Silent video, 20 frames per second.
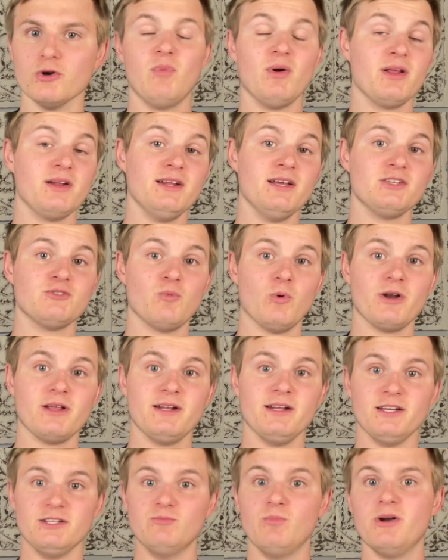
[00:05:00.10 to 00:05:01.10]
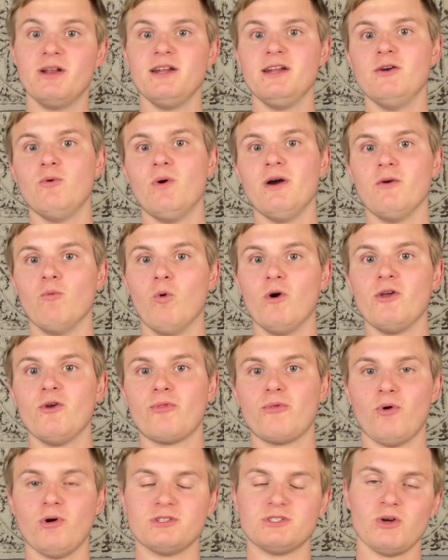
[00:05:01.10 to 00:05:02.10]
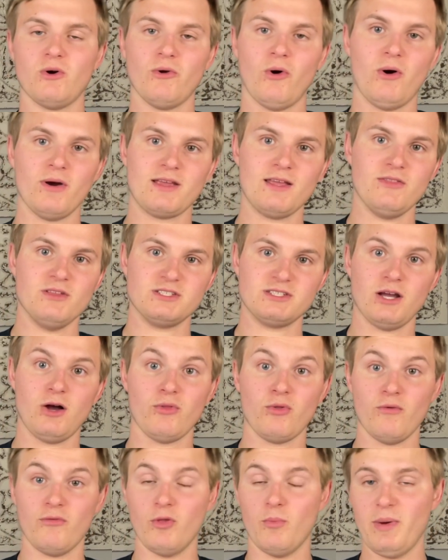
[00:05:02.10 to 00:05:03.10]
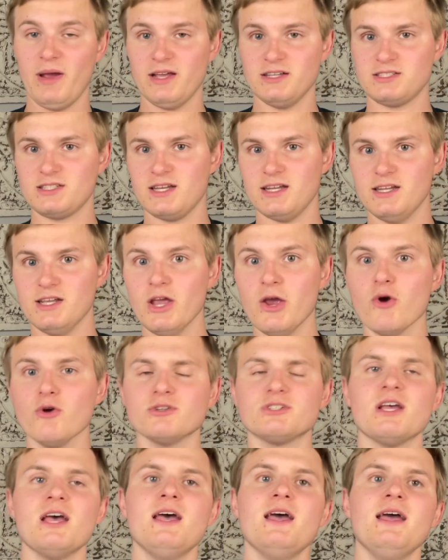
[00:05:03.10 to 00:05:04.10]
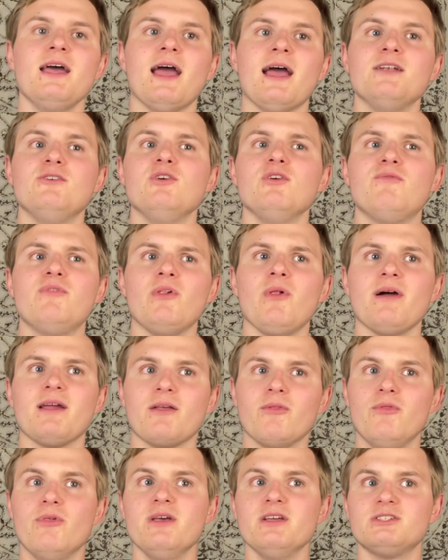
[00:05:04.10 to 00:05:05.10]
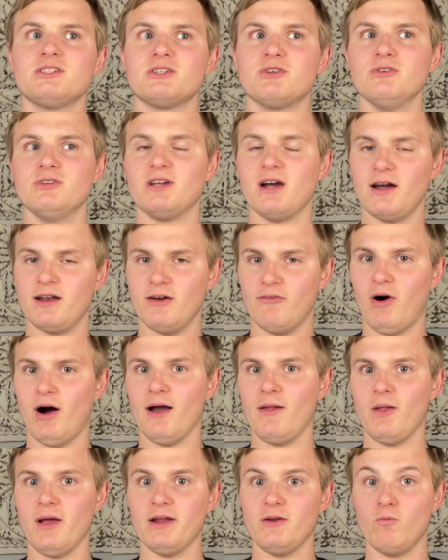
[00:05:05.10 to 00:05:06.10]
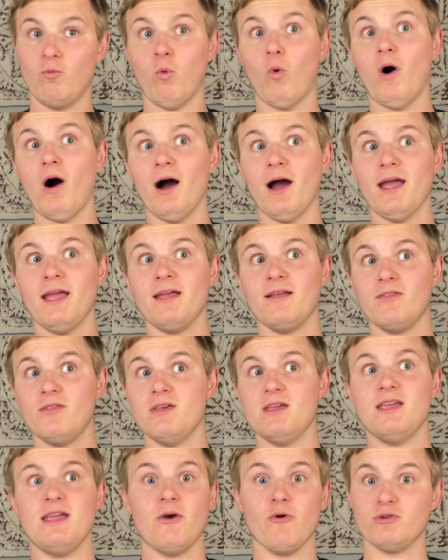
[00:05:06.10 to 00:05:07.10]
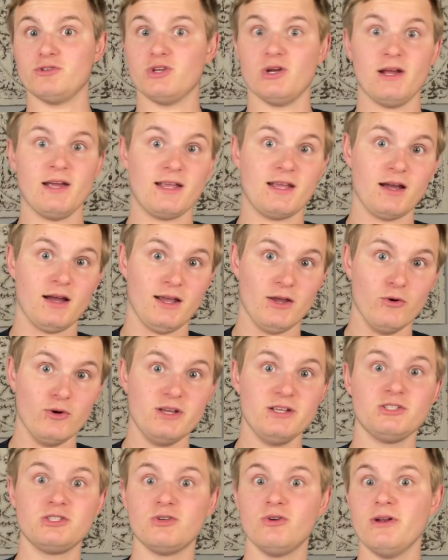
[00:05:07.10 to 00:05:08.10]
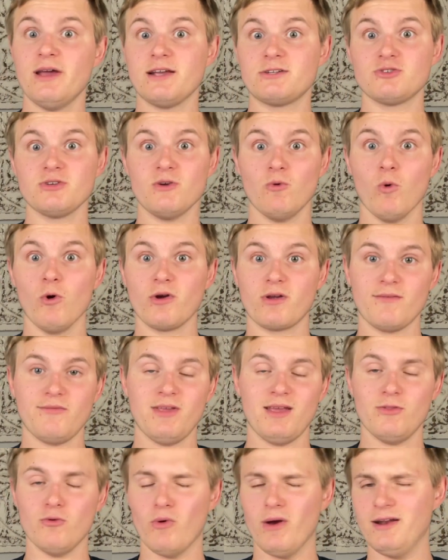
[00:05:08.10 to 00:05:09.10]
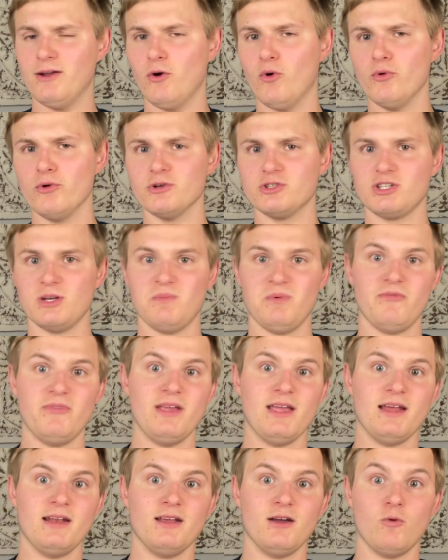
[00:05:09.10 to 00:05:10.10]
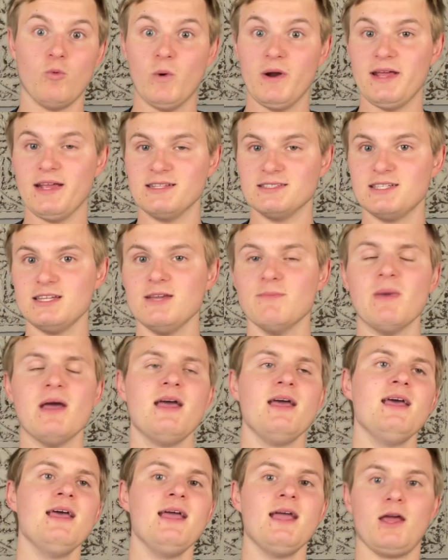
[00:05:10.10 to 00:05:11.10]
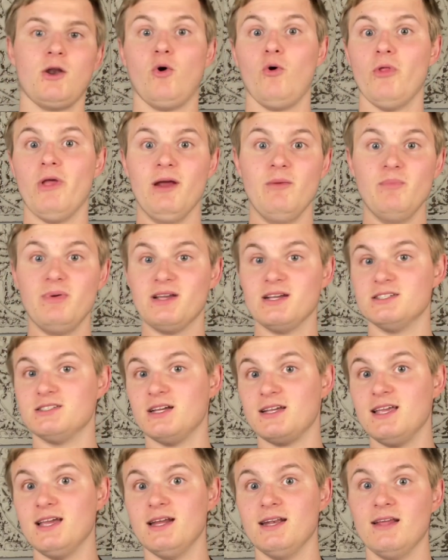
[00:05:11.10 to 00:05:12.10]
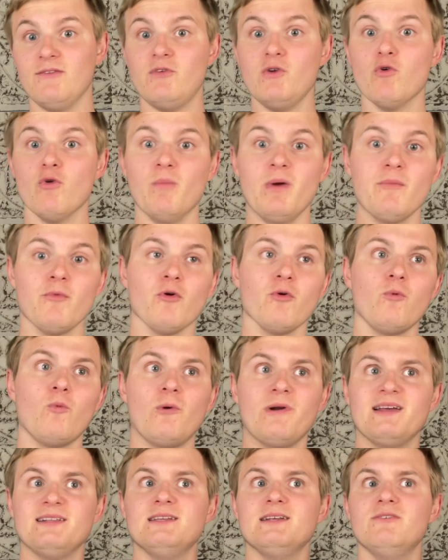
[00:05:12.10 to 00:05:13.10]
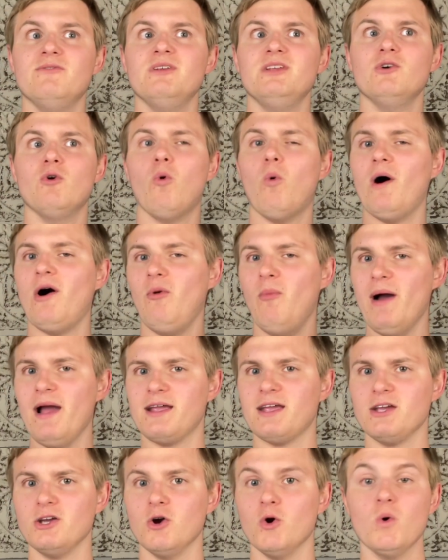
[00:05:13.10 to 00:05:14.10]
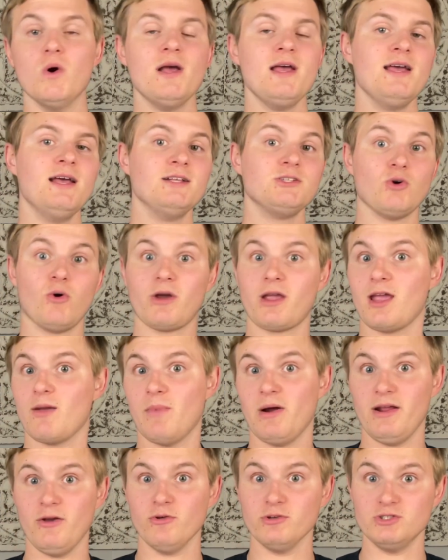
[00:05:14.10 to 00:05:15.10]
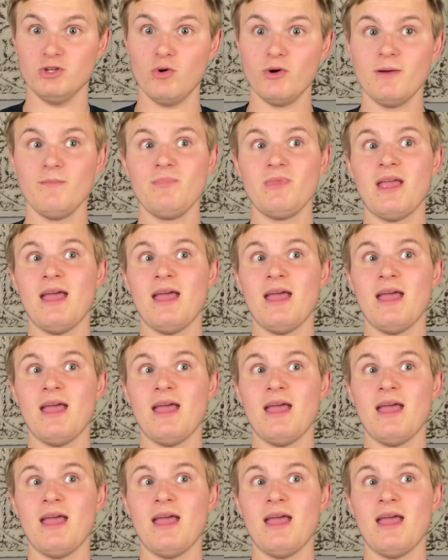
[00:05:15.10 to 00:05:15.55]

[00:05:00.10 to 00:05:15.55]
but it is what it is. But anyway, what are your thoughts on hockey in the South over the past 10 years? And do you feel like this could kind of highlight why the Arizona Coyotes could actually work if they had the right ownership, if they had a winning team and all that? Because again, if you remember when I did a video a while back ago talking about Arizona,